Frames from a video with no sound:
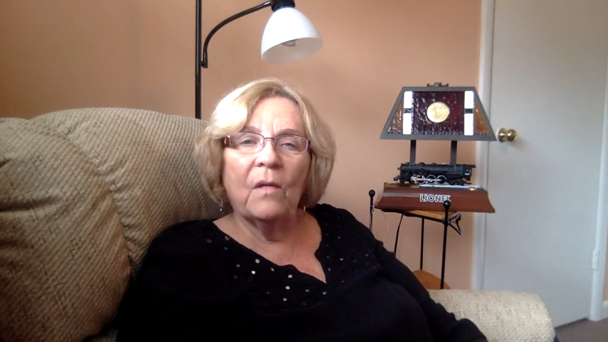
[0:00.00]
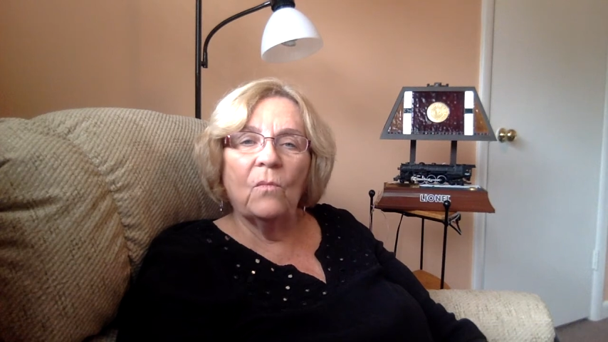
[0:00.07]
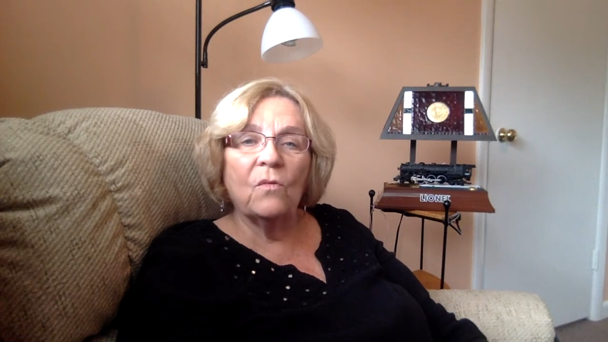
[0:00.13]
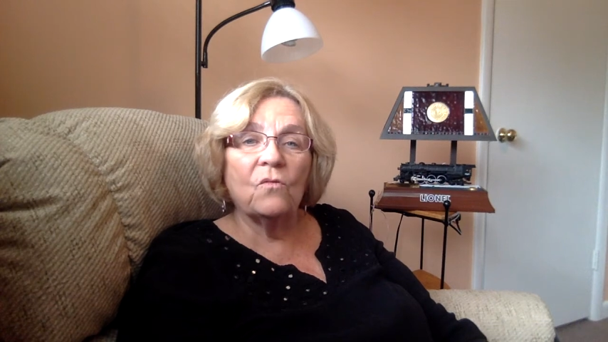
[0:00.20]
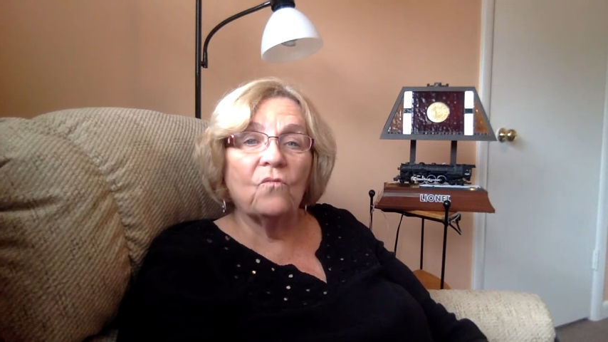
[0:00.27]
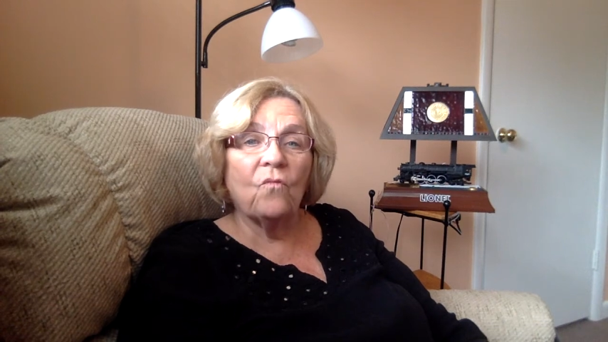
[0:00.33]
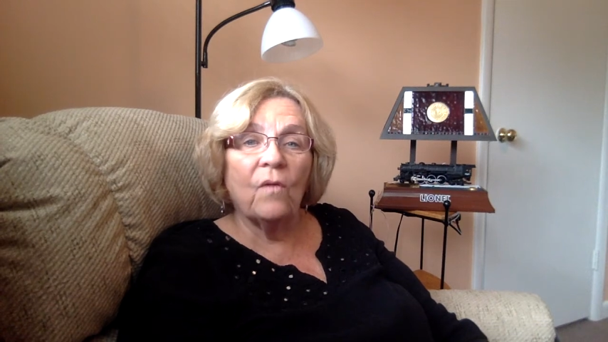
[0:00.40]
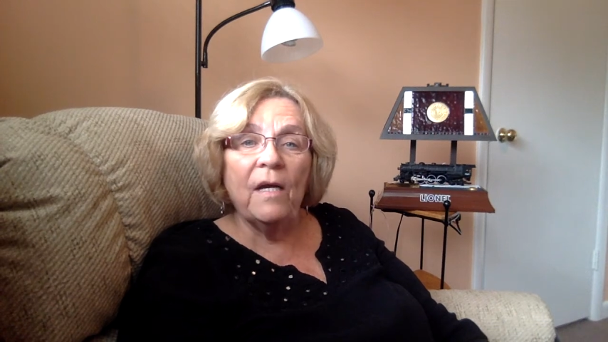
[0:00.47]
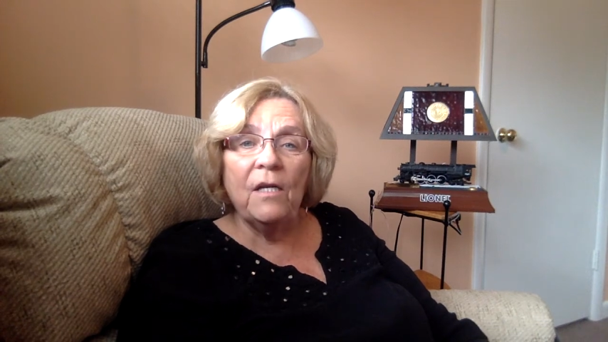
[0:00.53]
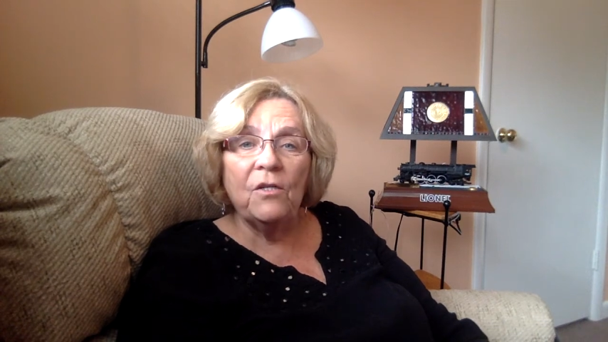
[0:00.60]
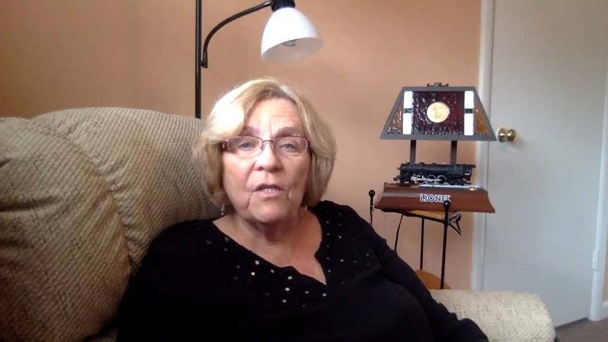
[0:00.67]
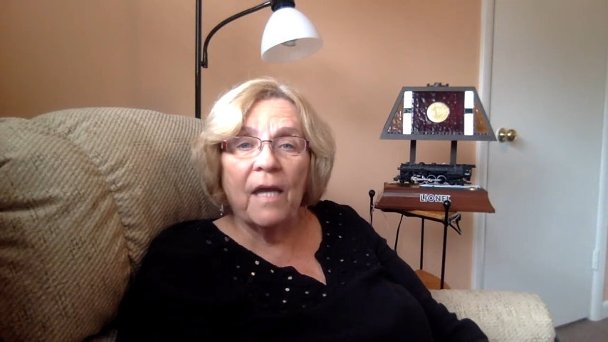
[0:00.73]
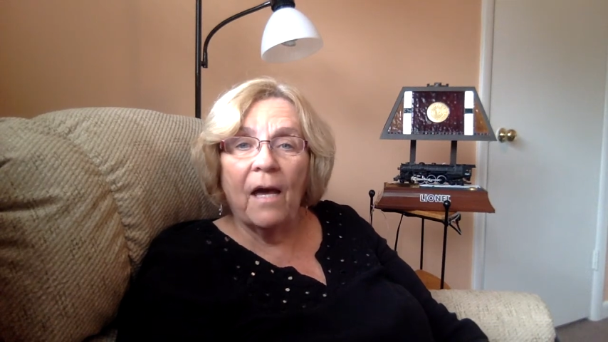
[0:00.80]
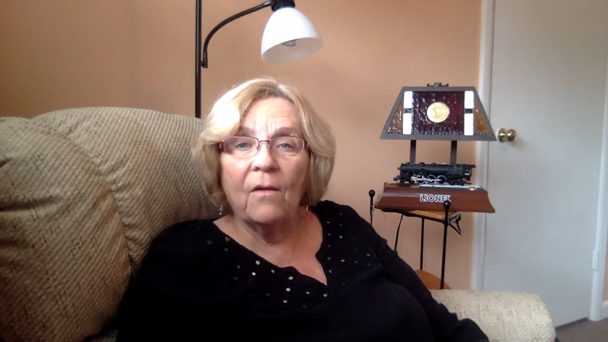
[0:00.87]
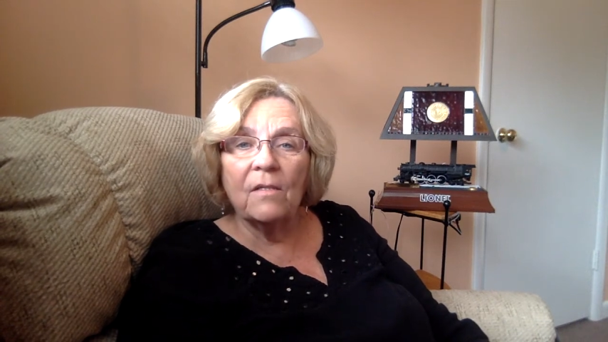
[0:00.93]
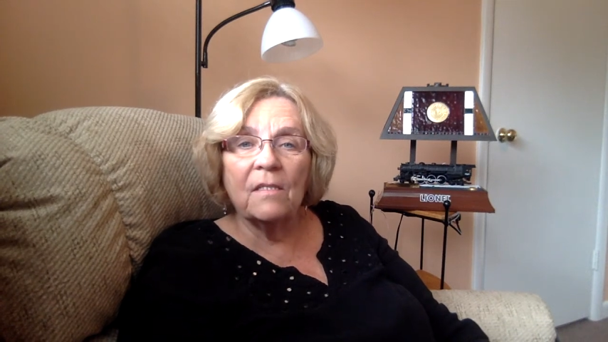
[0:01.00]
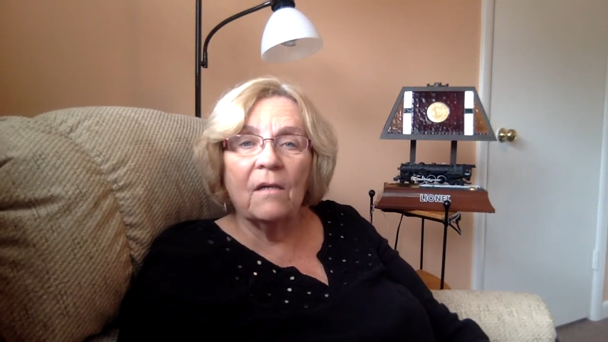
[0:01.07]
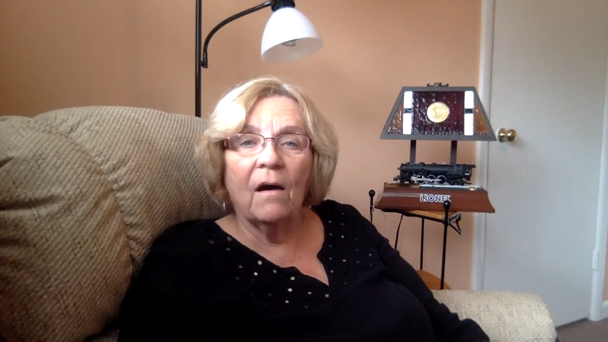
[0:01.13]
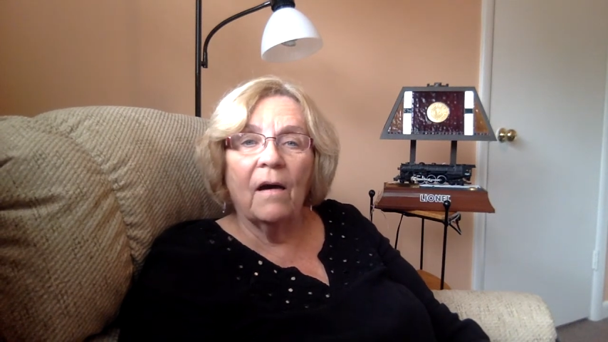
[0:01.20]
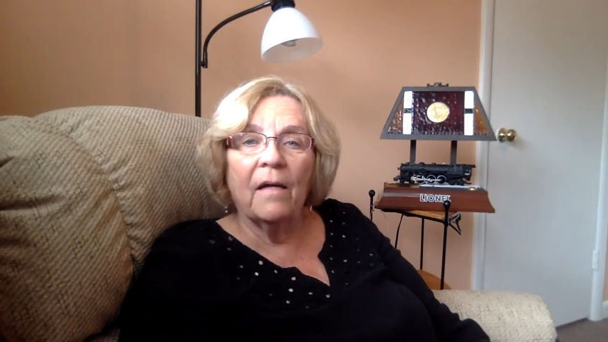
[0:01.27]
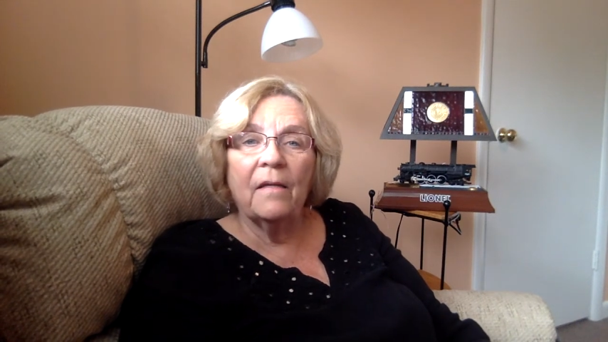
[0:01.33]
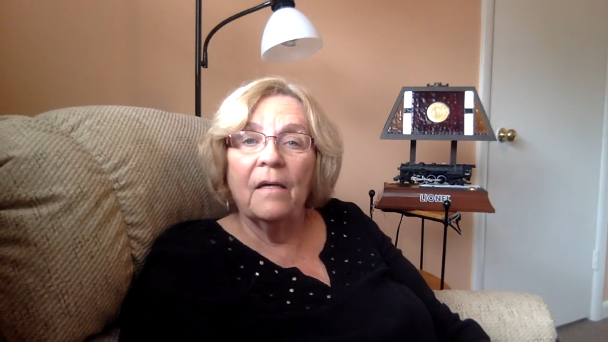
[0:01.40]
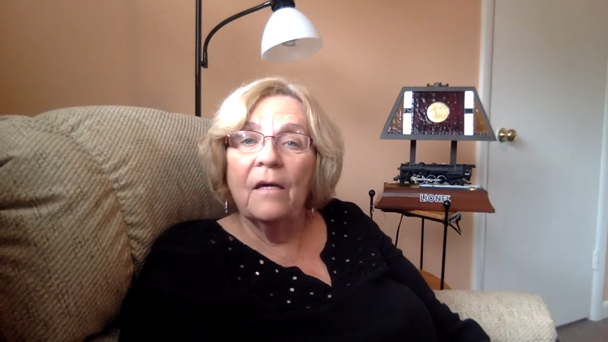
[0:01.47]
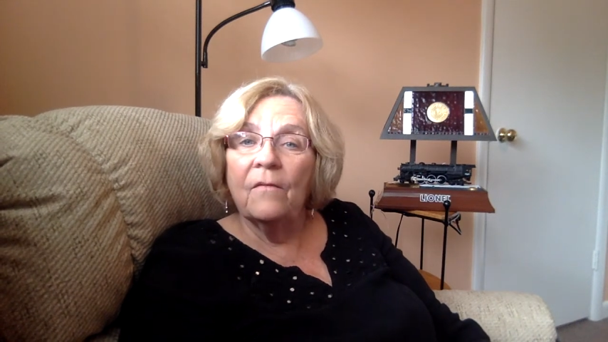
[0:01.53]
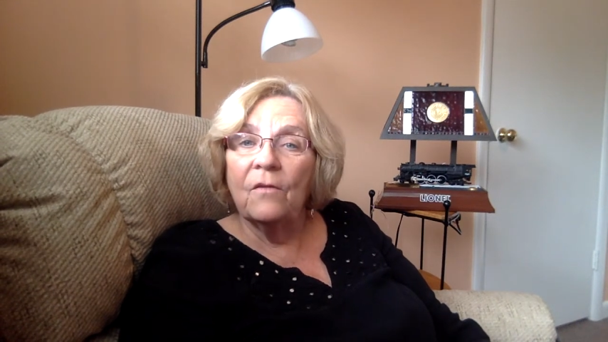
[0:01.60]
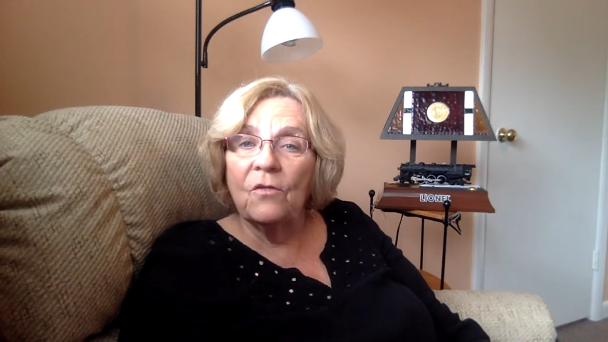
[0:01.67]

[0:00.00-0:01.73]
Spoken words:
that was raging outside